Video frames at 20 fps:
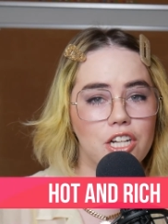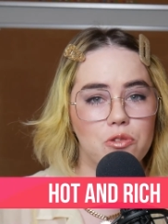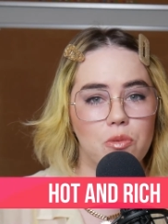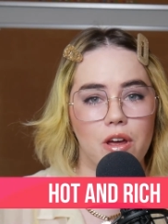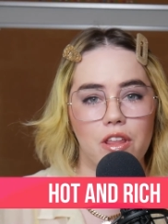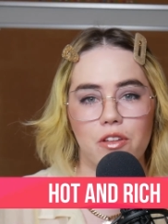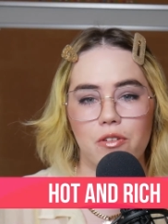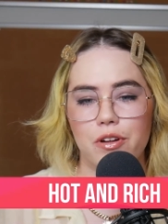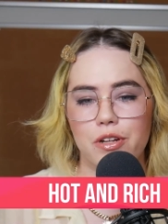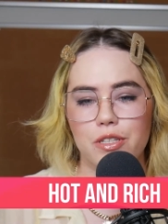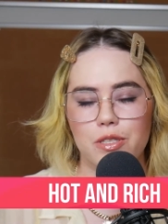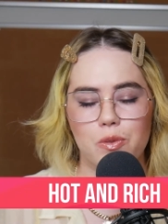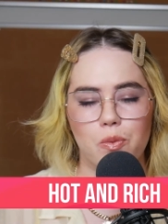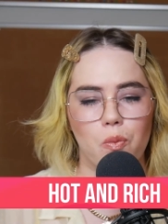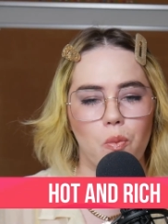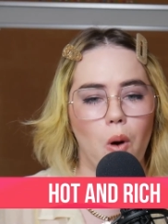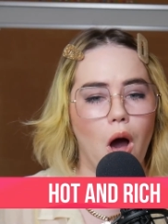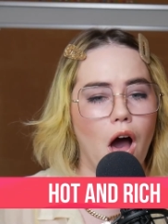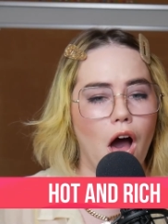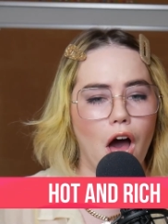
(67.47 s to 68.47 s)
I'm, whether I'm, it's
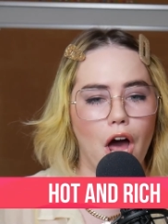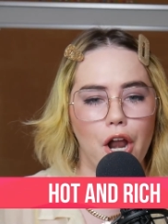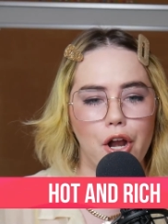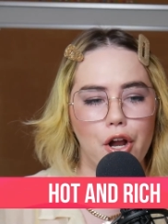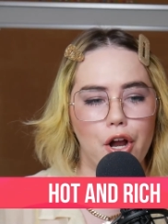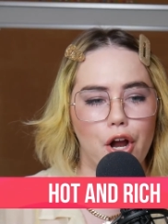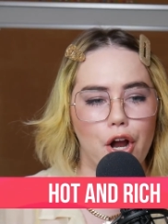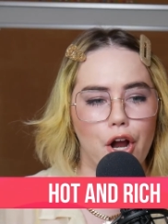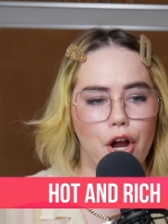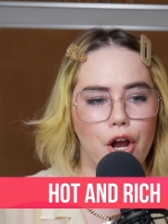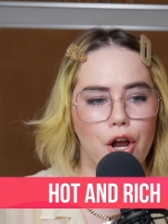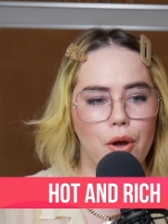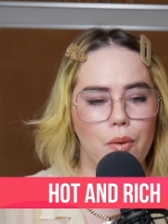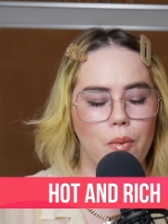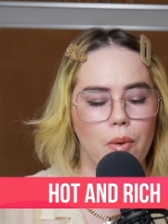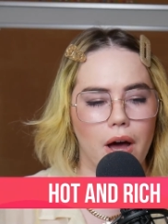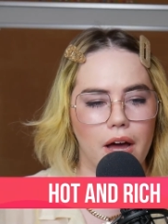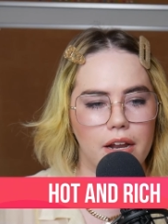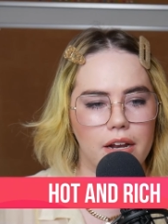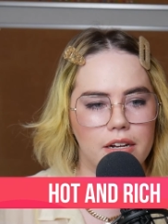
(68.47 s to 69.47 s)
water. I'm Jack,
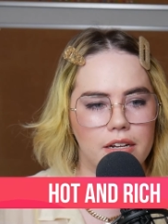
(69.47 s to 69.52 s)
what?